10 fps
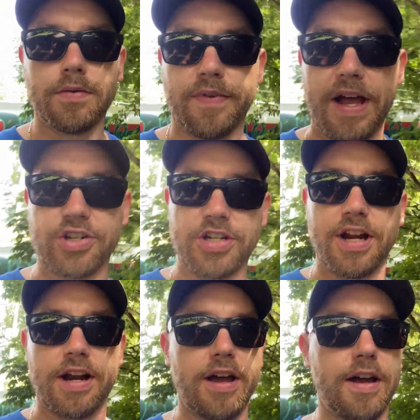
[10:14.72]
actually
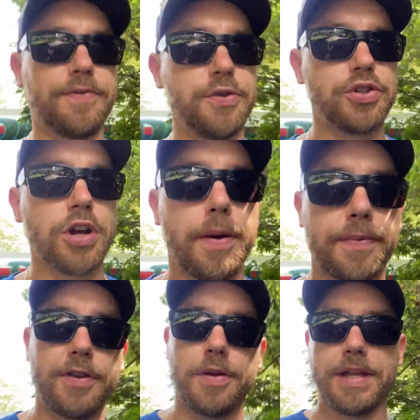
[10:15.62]
done a few jobs
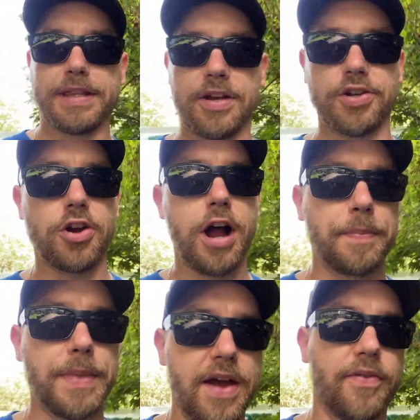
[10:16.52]
for them at their shop.
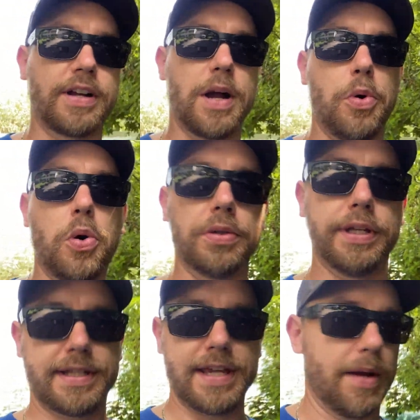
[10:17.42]
They have a couple
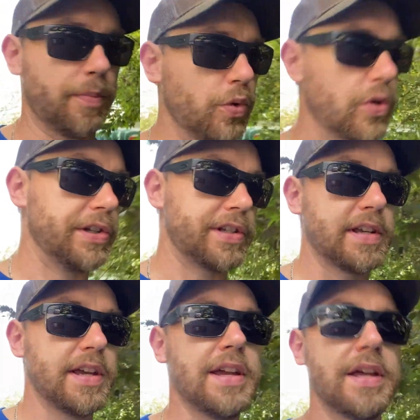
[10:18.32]
holding tank pools,
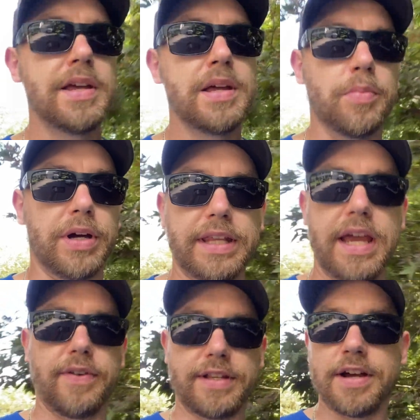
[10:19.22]
but they
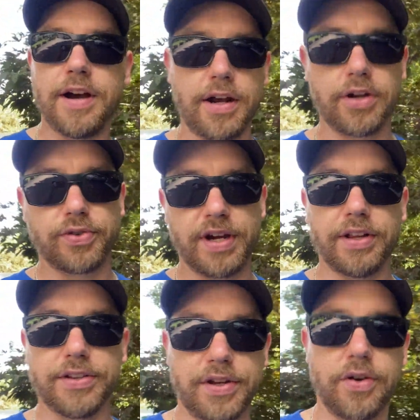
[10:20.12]
have a ton of
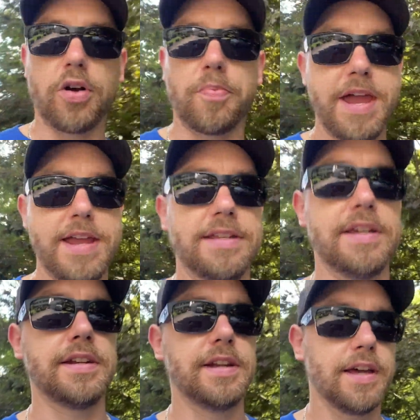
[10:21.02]
trailers that are all
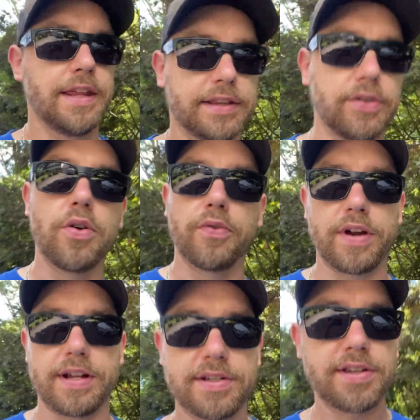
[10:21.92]
painted, and uh, they got their own
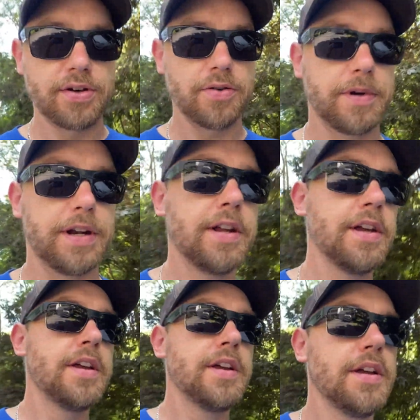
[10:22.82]
rigs too, but
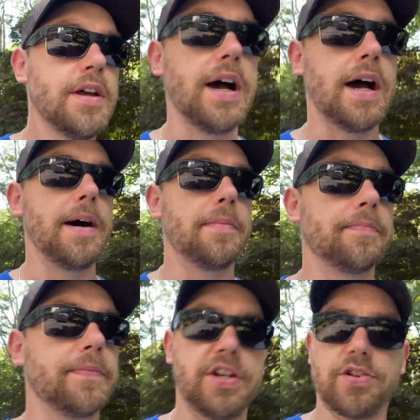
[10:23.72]

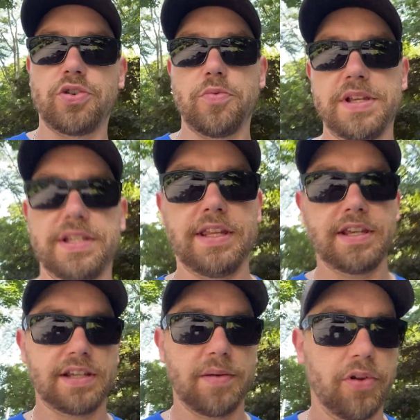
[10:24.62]
um, they're just so busy, they
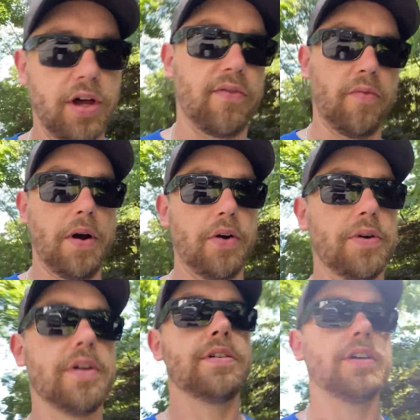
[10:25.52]
sub a lot of them out.
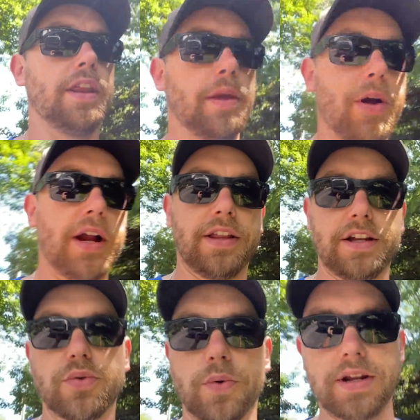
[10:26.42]
Uh, they probably got
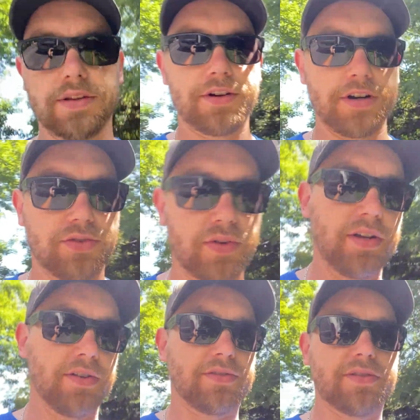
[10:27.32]
like 20 or 30
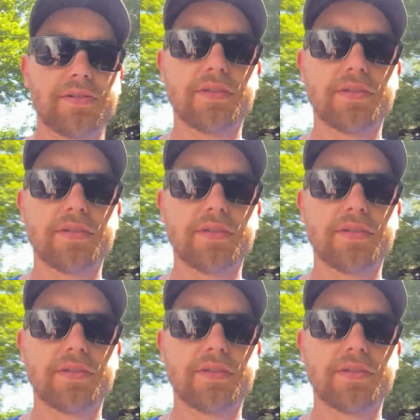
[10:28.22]
trailers.